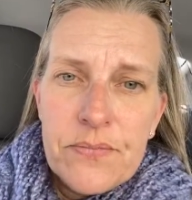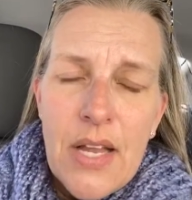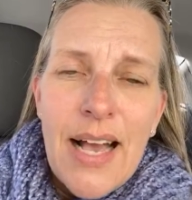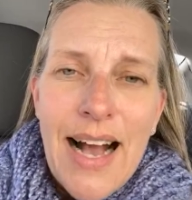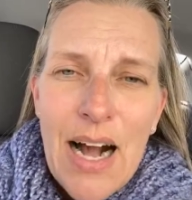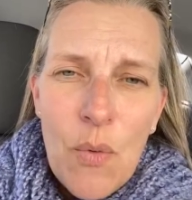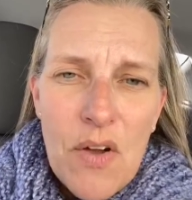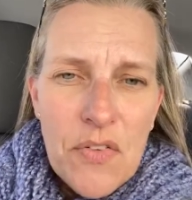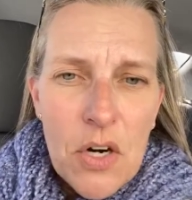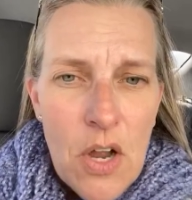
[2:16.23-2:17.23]

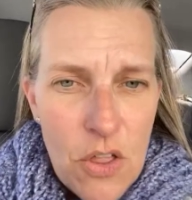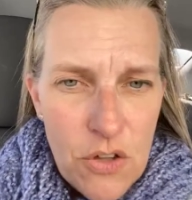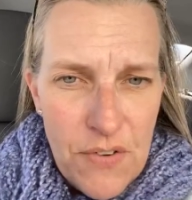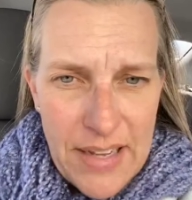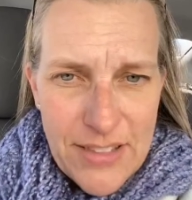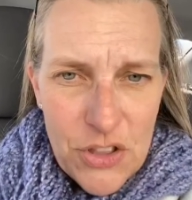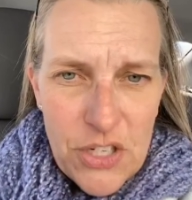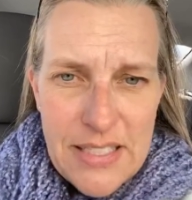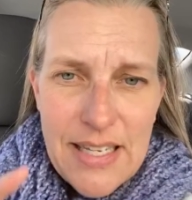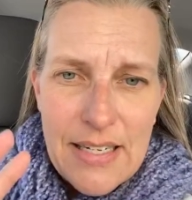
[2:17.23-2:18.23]
However, the fact that there
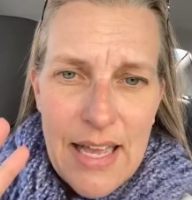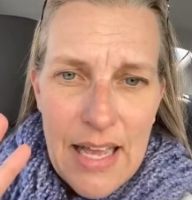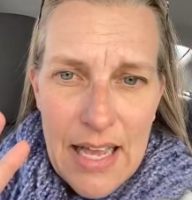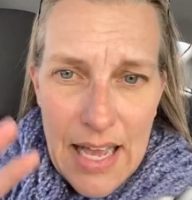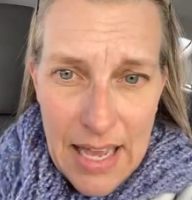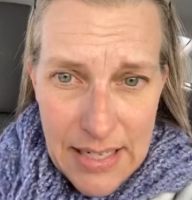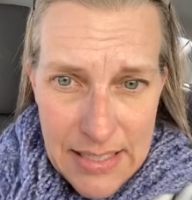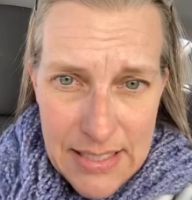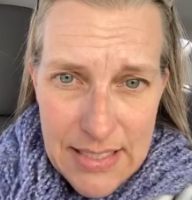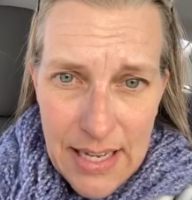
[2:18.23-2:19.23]
is an
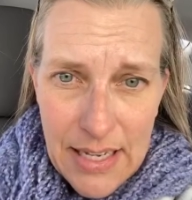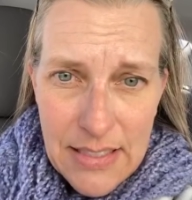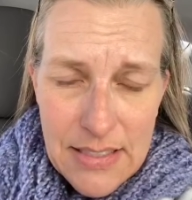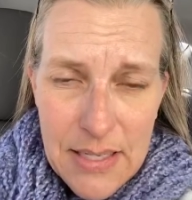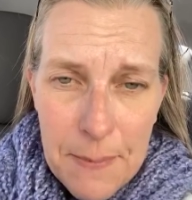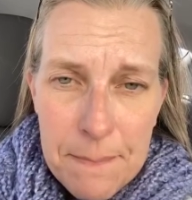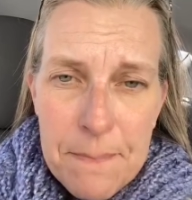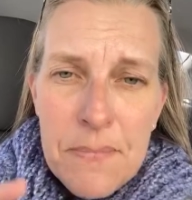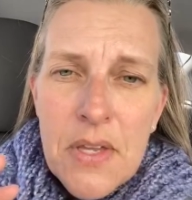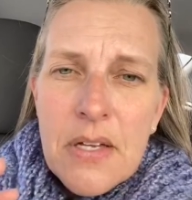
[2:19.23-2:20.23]
end date
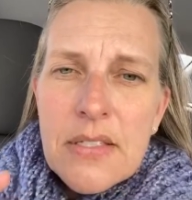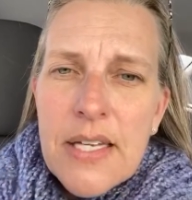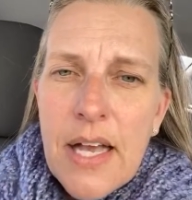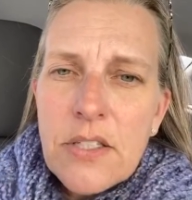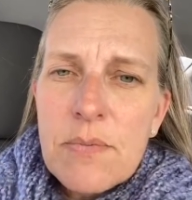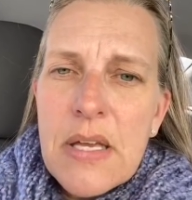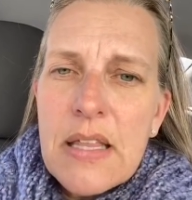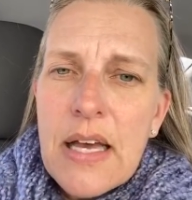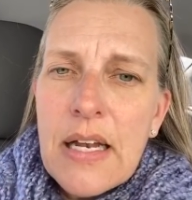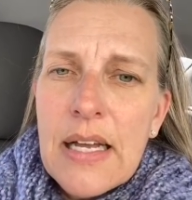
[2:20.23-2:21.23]
tells me
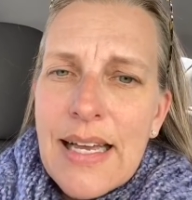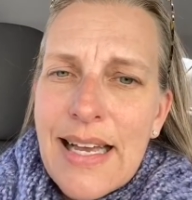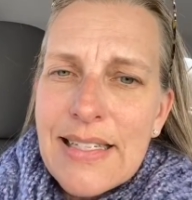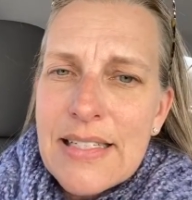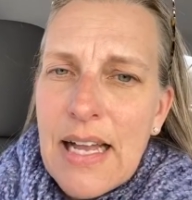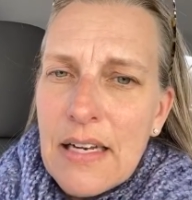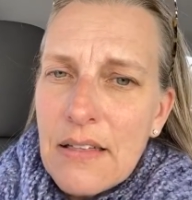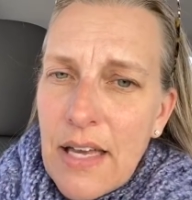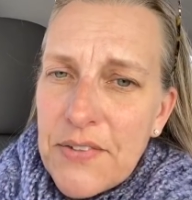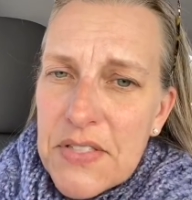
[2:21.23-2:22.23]
that it's not a
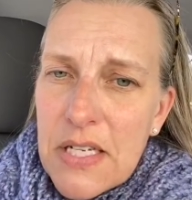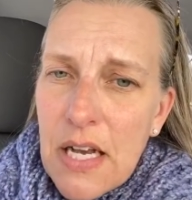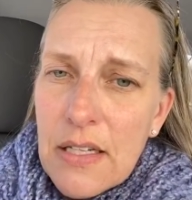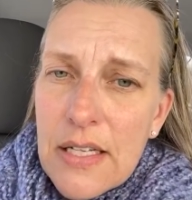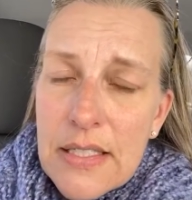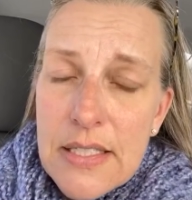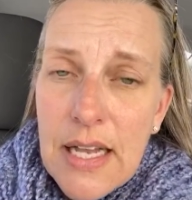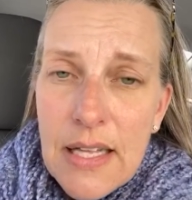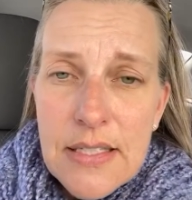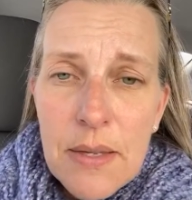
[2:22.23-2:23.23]
lifestyle. It's
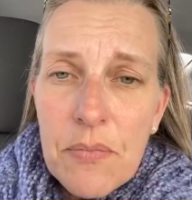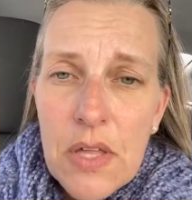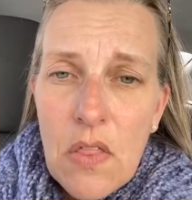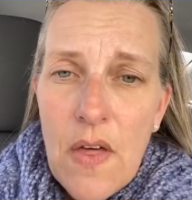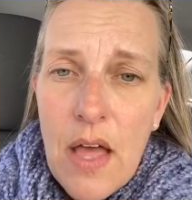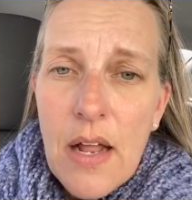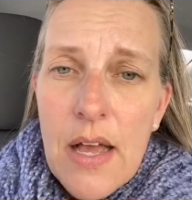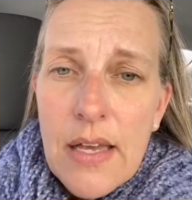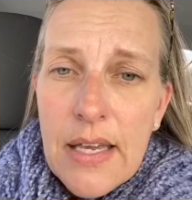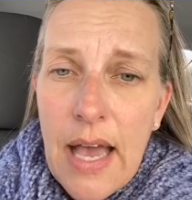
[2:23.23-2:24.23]
not something that
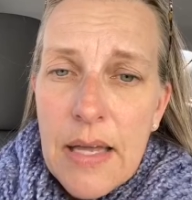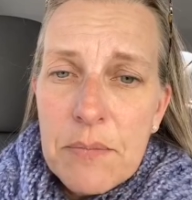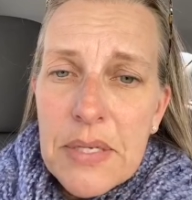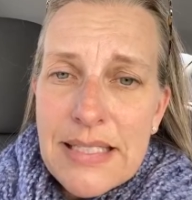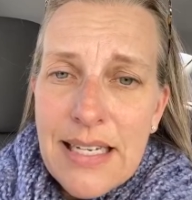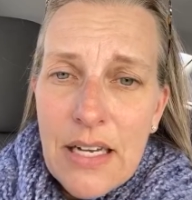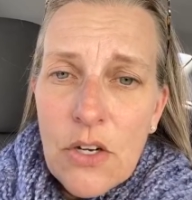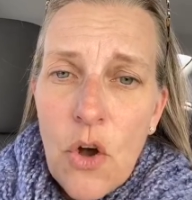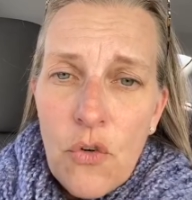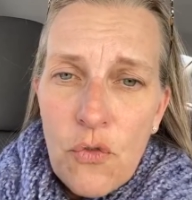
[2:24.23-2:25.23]
can be done
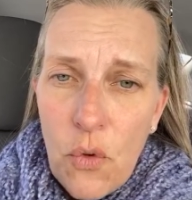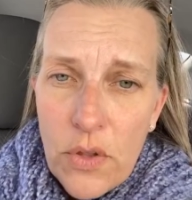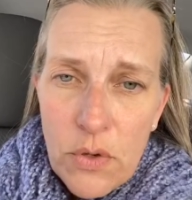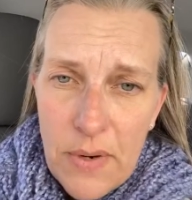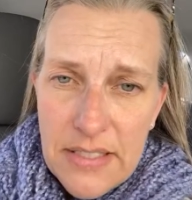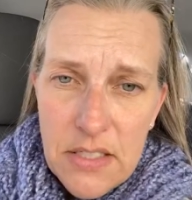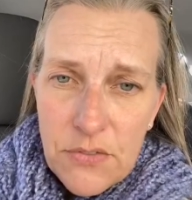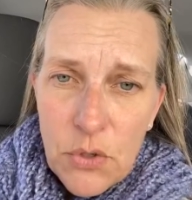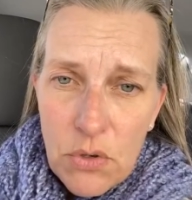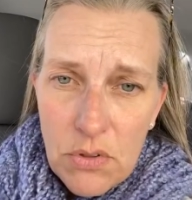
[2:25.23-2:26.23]
for the rest of
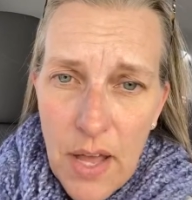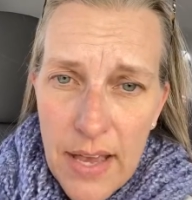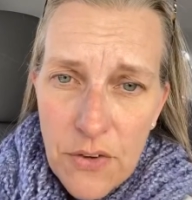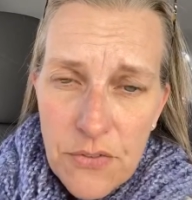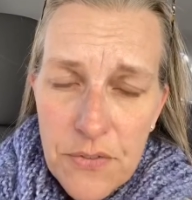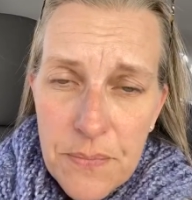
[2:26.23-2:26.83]
your life.